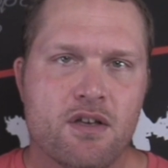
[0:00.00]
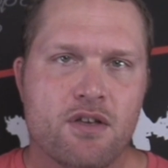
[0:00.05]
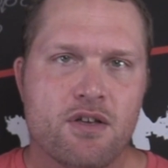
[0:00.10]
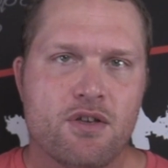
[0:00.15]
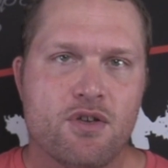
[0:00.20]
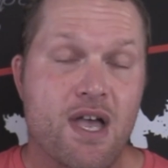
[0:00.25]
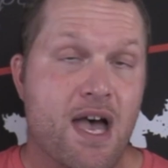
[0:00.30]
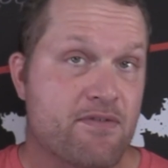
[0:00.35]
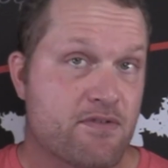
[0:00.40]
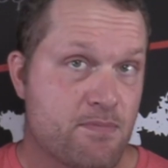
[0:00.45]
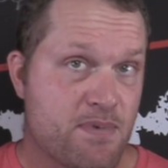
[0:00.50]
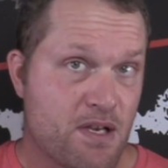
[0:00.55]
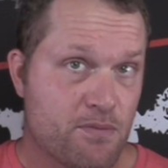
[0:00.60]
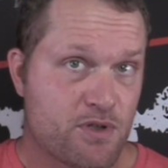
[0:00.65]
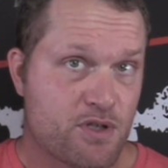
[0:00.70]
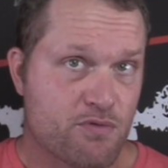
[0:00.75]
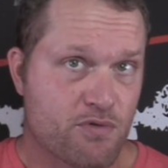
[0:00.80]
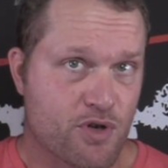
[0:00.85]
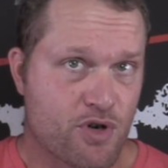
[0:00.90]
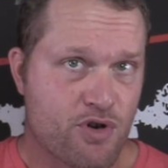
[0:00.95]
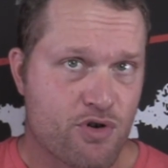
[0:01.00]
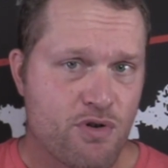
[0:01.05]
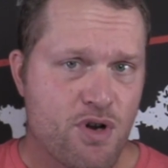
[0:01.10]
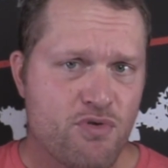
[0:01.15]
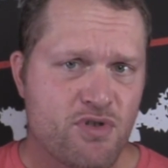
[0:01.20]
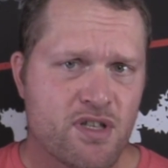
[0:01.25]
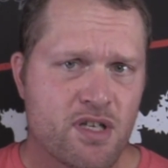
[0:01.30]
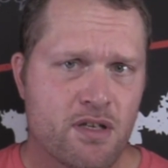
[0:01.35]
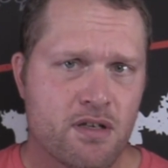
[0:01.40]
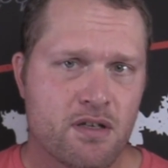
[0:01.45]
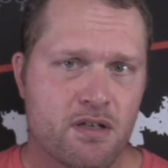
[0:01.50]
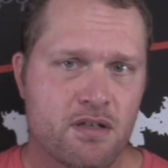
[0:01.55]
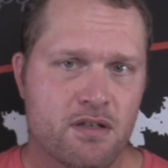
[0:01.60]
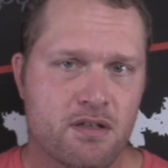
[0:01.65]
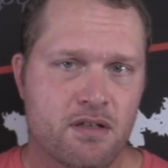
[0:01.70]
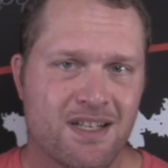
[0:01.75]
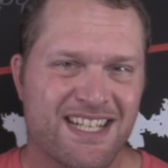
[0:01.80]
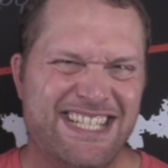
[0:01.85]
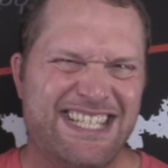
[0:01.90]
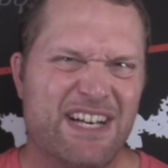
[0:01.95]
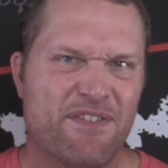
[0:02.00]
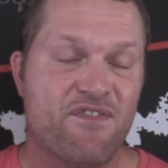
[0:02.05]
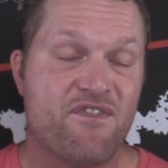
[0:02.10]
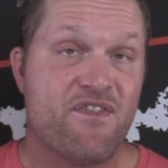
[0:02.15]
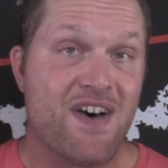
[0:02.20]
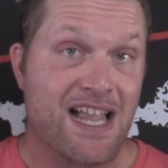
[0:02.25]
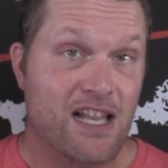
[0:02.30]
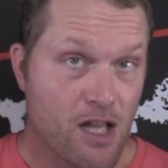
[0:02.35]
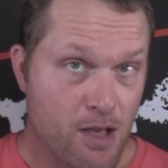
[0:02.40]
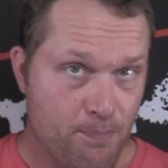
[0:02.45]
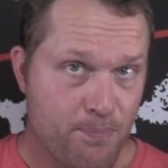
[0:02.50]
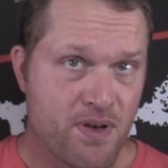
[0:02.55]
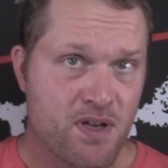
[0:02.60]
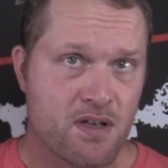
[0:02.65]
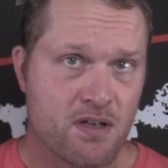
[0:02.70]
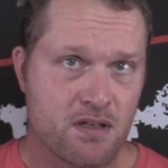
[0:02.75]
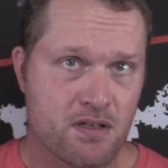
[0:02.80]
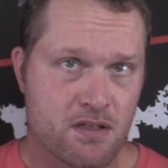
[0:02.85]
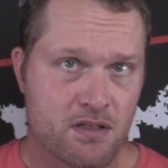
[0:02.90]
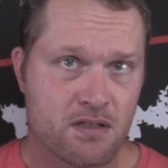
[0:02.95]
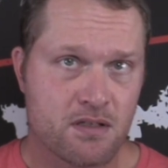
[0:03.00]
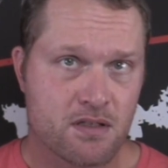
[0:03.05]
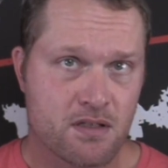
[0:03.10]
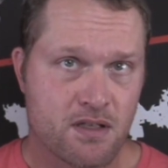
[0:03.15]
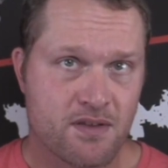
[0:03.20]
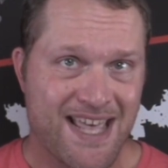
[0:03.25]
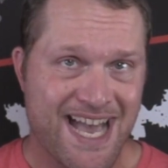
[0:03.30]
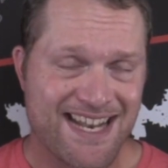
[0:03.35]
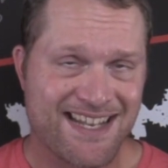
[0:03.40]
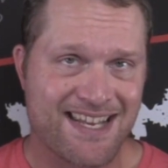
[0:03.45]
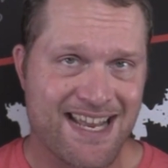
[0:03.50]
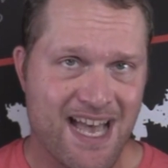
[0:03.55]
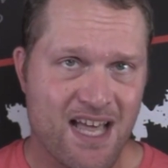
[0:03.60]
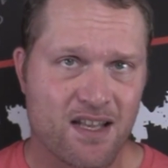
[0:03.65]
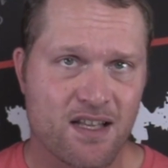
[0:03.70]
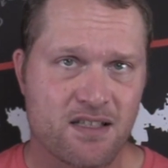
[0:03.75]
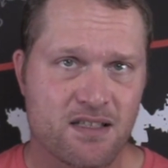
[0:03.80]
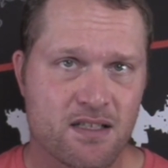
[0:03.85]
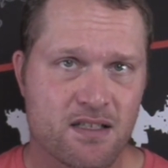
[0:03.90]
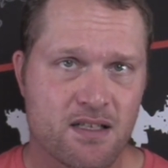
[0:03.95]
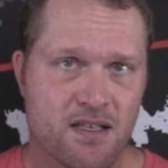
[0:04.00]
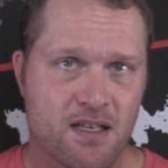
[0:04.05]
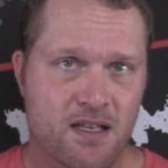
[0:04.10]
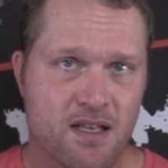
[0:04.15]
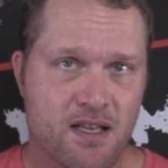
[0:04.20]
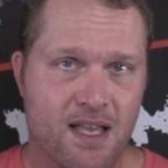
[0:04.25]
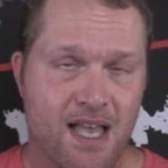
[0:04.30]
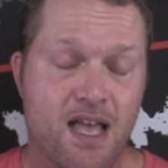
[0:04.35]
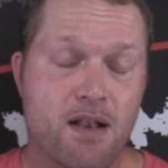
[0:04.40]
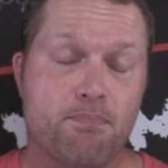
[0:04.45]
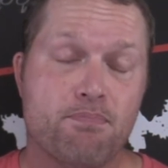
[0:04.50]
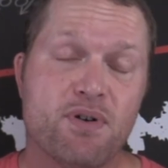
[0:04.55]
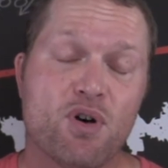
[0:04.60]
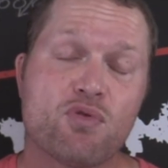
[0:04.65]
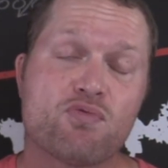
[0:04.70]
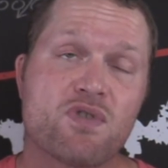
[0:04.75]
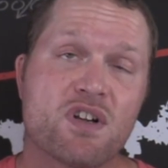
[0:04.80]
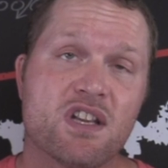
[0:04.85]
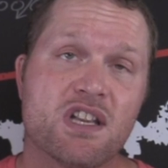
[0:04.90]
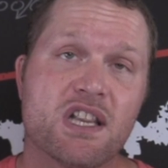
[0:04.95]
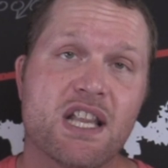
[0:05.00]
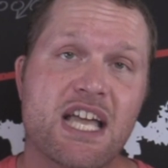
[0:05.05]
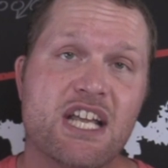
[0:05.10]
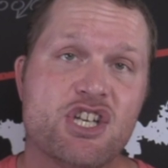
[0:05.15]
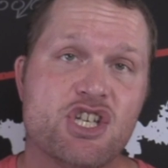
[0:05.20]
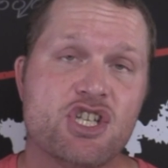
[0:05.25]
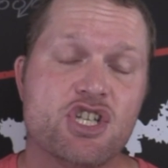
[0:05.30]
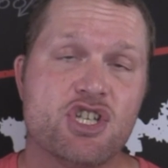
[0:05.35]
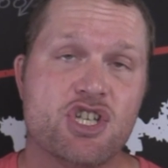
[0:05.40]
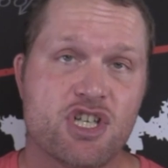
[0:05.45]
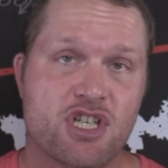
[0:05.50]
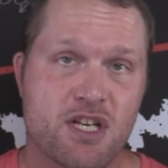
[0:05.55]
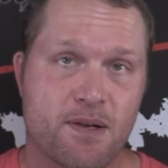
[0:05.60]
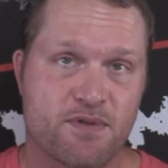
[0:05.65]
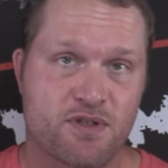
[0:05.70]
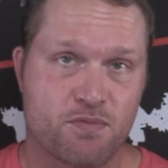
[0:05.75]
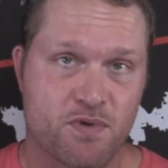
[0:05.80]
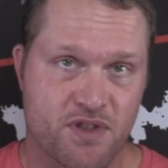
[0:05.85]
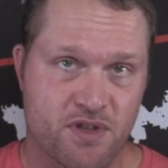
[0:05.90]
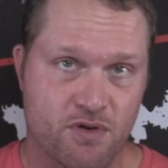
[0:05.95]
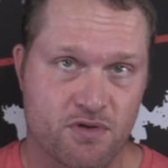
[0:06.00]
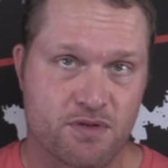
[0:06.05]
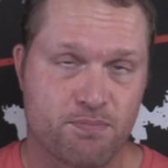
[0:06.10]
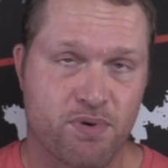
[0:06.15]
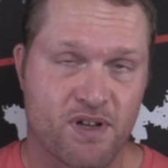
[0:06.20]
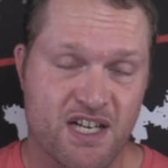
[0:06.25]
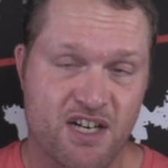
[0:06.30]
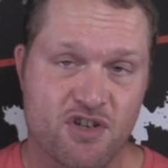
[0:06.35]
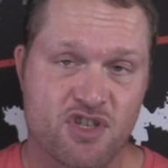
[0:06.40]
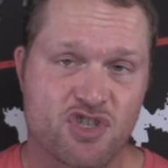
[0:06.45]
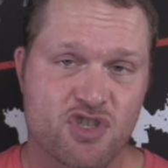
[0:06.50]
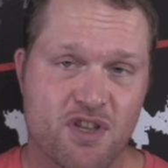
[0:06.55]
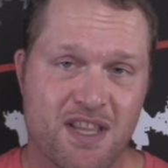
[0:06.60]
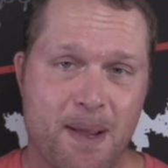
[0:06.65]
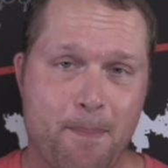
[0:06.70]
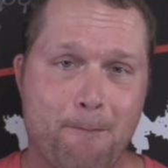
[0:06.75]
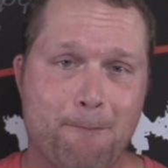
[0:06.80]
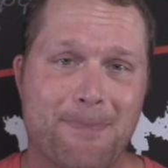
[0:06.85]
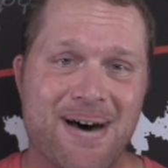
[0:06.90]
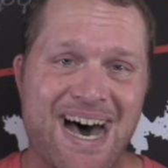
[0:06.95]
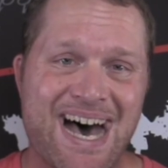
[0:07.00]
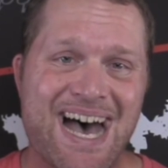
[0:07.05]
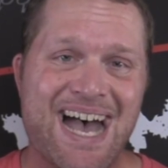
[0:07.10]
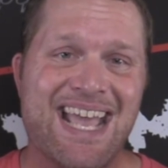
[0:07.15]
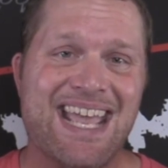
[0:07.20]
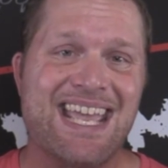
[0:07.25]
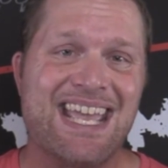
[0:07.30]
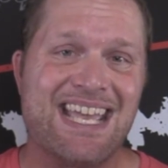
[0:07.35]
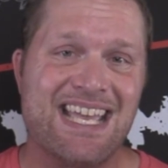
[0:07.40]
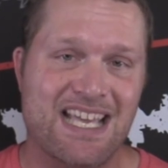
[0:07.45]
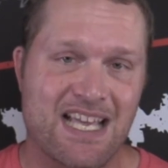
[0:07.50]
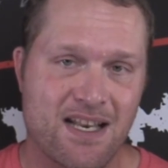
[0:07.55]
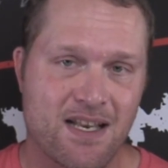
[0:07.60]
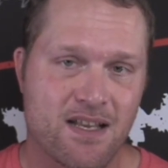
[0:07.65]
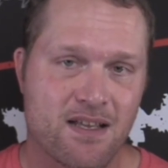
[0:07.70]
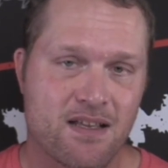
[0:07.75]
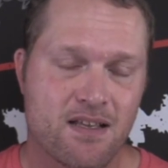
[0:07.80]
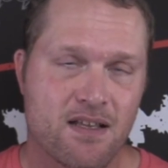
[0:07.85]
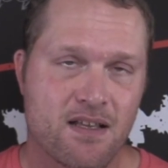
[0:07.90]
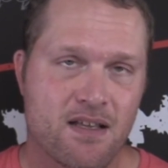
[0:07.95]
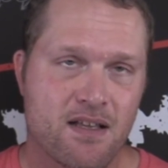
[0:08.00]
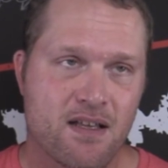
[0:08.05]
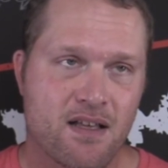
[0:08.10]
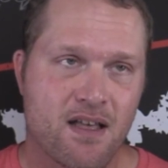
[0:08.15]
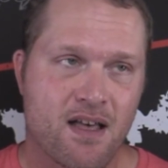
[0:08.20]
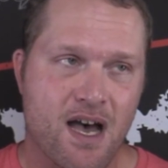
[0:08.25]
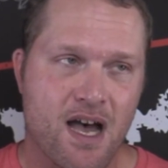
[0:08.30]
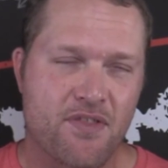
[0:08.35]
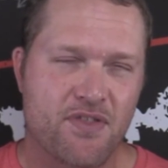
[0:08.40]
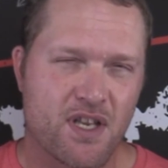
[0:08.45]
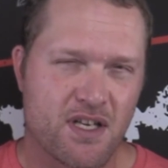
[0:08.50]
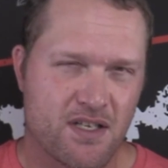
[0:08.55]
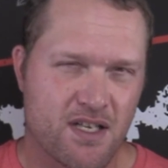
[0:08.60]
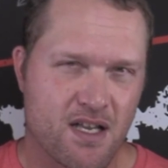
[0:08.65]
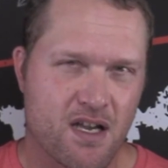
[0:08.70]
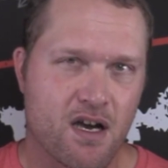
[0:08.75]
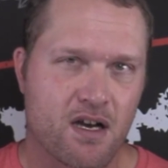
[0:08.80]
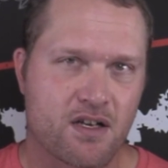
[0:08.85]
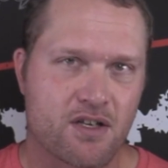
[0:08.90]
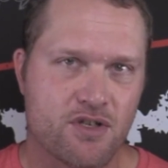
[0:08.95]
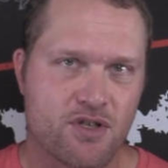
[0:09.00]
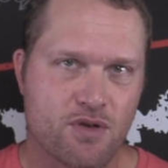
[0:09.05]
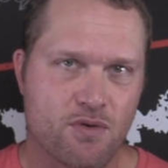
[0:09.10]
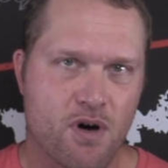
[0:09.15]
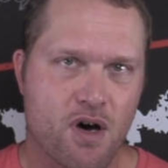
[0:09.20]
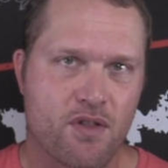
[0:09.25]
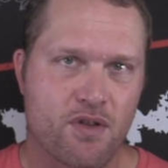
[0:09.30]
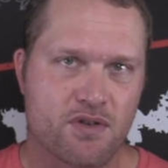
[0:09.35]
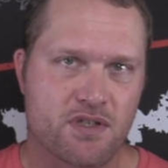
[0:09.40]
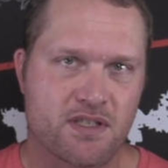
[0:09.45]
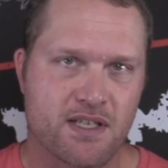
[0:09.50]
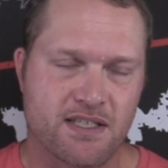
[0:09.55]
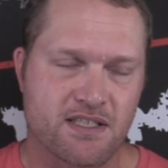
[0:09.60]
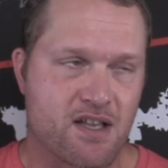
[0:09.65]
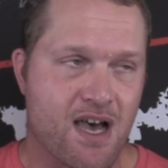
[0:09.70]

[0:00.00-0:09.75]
You have to be able to recruit, develop that talent, and build relationships with those players so they buy in. I think Deion can do all those things.